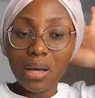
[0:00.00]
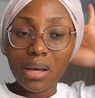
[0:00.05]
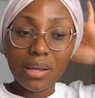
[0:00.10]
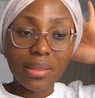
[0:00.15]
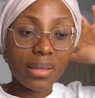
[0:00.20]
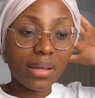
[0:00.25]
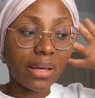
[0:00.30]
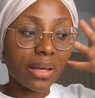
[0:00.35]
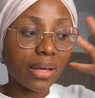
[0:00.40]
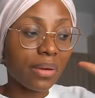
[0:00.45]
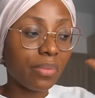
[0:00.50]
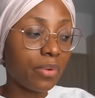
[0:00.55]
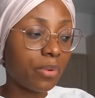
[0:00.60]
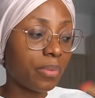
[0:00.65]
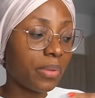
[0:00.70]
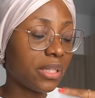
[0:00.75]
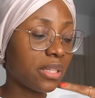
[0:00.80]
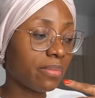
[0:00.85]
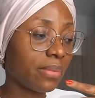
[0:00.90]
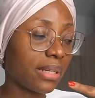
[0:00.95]
I think I keep
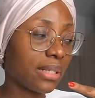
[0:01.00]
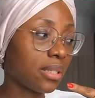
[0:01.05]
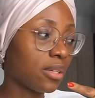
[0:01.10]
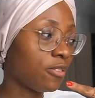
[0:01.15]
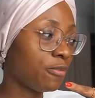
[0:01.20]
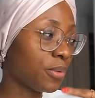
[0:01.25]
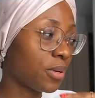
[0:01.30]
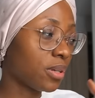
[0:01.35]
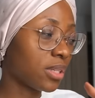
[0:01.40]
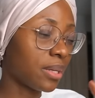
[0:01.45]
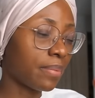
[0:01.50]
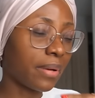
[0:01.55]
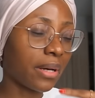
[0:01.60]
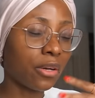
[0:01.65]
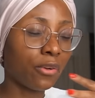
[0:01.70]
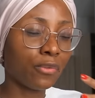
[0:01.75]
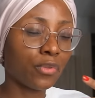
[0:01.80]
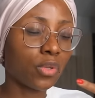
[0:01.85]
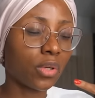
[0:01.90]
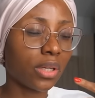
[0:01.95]
repeating myself because I'm
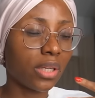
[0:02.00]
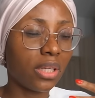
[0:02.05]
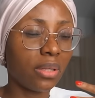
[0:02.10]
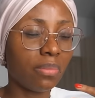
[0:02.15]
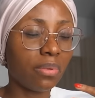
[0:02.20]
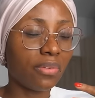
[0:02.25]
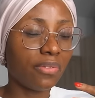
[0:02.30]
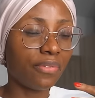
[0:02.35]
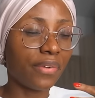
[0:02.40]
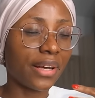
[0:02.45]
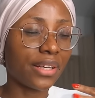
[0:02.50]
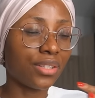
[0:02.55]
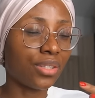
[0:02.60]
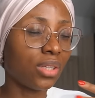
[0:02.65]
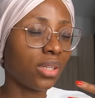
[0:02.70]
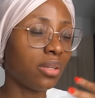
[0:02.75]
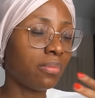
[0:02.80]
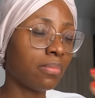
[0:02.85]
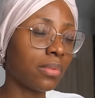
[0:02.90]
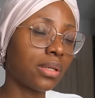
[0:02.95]
kind of talking a bit fast.
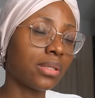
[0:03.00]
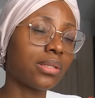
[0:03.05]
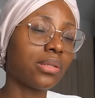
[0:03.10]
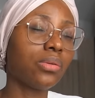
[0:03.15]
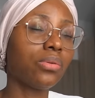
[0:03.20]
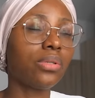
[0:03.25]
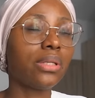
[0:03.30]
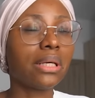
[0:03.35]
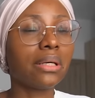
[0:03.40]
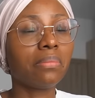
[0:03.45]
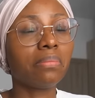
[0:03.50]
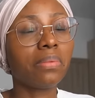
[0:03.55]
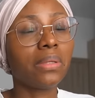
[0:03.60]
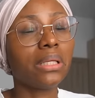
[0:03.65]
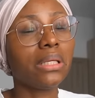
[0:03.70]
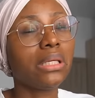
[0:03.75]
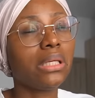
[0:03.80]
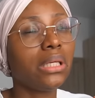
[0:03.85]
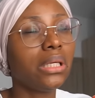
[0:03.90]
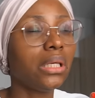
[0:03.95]
Shouldn't I slow down,
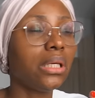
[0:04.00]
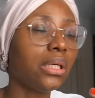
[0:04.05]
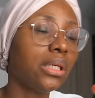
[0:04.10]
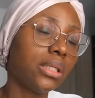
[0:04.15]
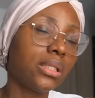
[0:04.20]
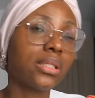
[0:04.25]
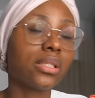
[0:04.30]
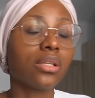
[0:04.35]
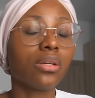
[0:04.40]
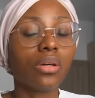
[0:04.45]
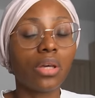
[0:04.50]
please?